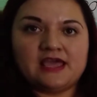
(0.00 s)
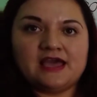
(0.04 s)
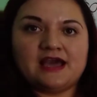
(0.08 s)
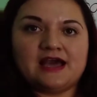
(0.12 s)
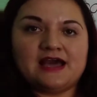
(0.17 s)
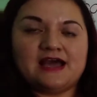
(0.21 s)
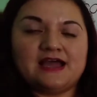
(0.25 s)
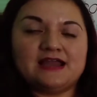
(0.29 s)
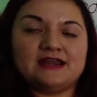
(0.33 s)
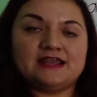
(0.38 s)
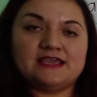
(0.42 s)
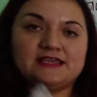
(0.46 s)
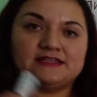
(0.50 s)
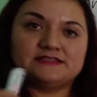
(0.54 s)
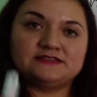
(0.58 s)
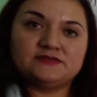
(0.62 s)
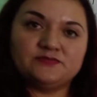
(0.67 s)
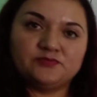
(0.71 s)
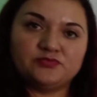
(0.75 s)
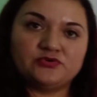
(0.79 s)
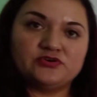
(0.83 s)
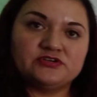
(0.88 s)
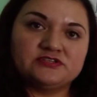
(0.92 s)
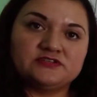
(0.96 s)
And it's
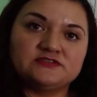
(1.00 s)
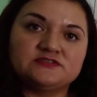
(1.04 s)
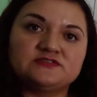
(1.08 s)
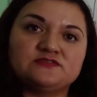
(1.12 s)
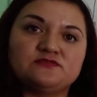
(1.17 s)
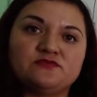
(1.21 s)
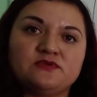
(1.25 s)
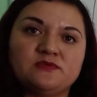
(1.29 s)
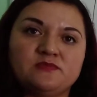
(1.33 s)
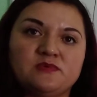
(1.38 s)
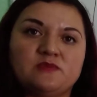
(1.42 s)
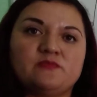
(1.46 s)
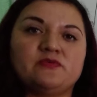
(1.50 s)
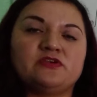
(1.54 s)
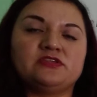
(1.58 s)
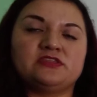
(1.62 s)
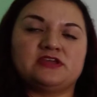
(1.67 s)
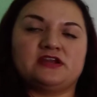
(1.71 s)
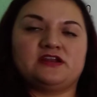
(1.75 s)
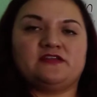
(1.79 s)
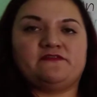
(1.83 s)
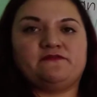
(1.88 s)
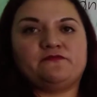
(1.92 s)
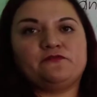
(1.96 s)
important to remember that
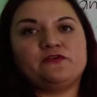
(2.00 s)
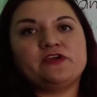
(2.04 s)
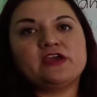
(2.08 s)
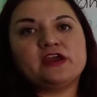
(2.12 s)
if we